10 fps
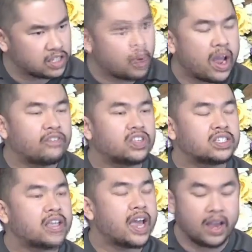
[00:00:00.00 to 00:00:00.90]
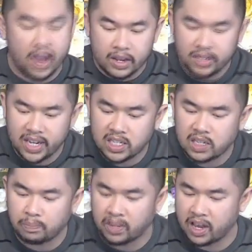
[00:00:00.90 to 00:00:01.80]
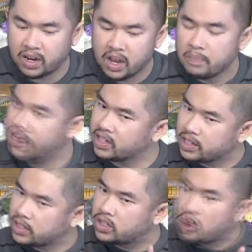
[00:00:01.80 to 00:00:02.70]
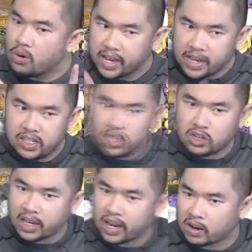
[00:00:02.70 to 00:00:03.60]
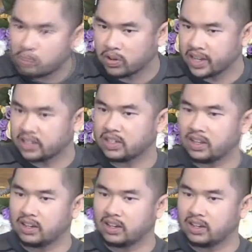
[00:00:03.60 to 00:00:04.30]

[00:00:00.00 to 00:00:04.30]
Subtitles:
And we have to stay disciplined because it's so easy to get complacent.